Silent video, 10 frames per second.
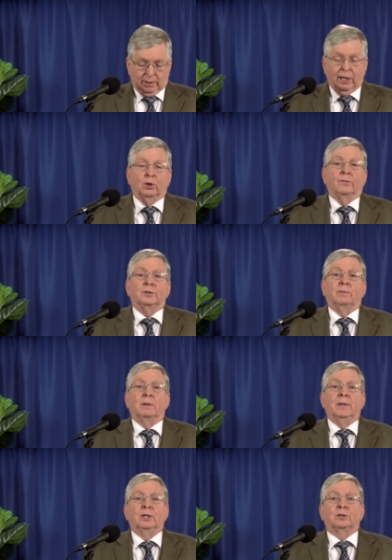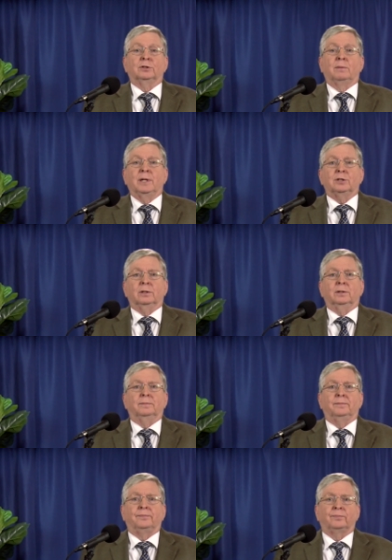I know of some of the ministers he mentioned.
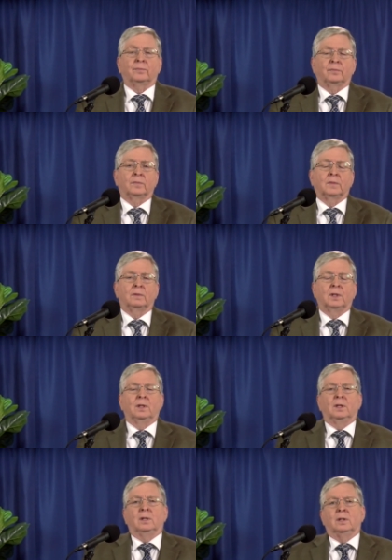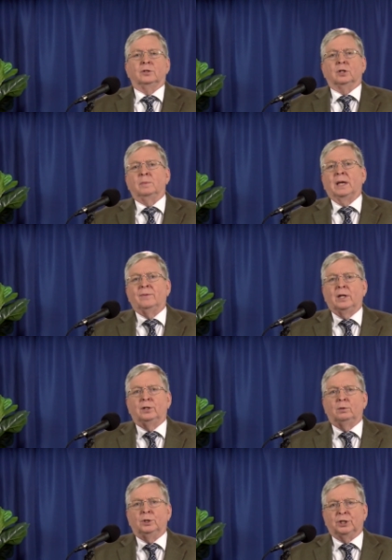Some gave
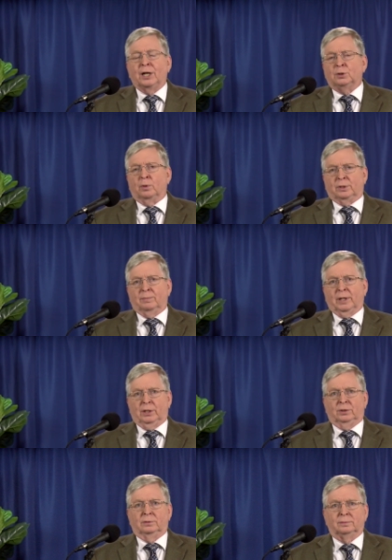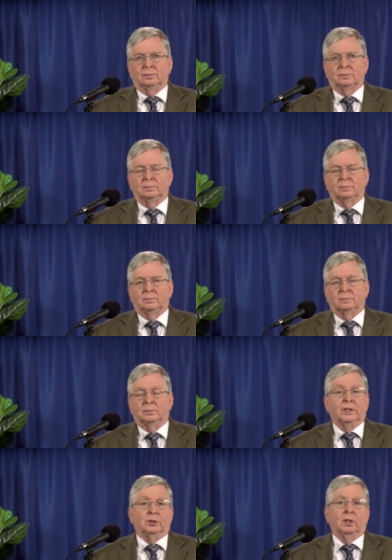in to sexual temptation,
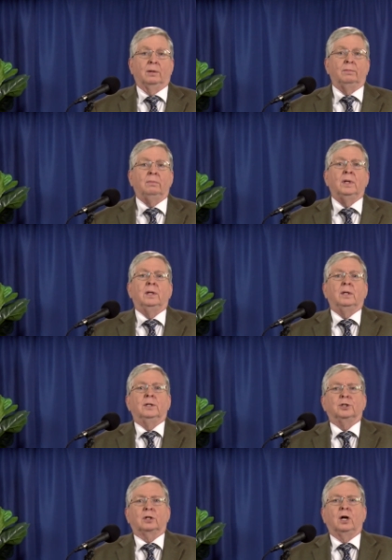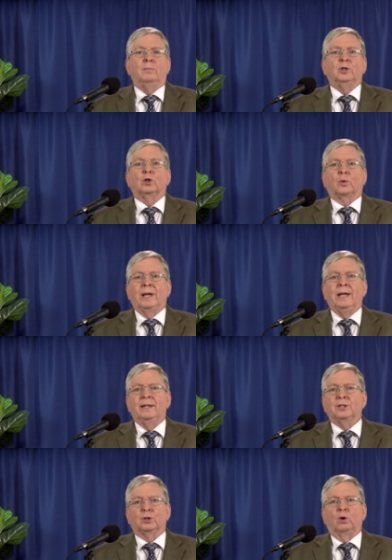and some succumbed to greed
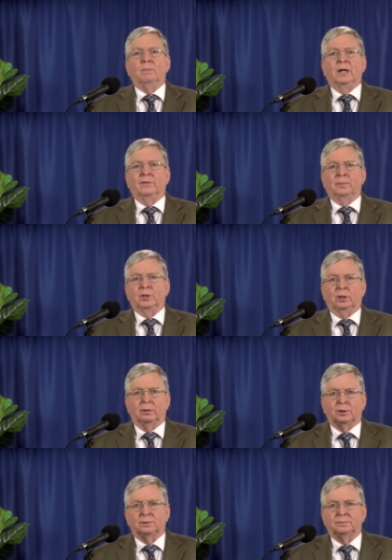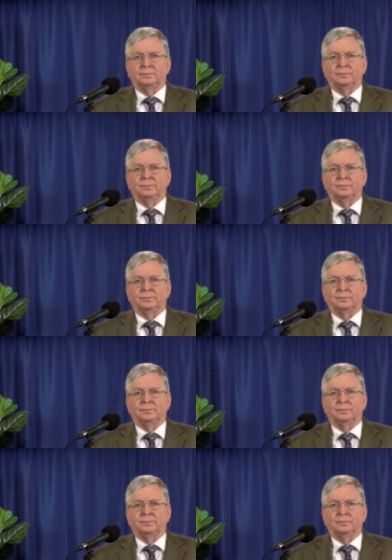and stole money from the church.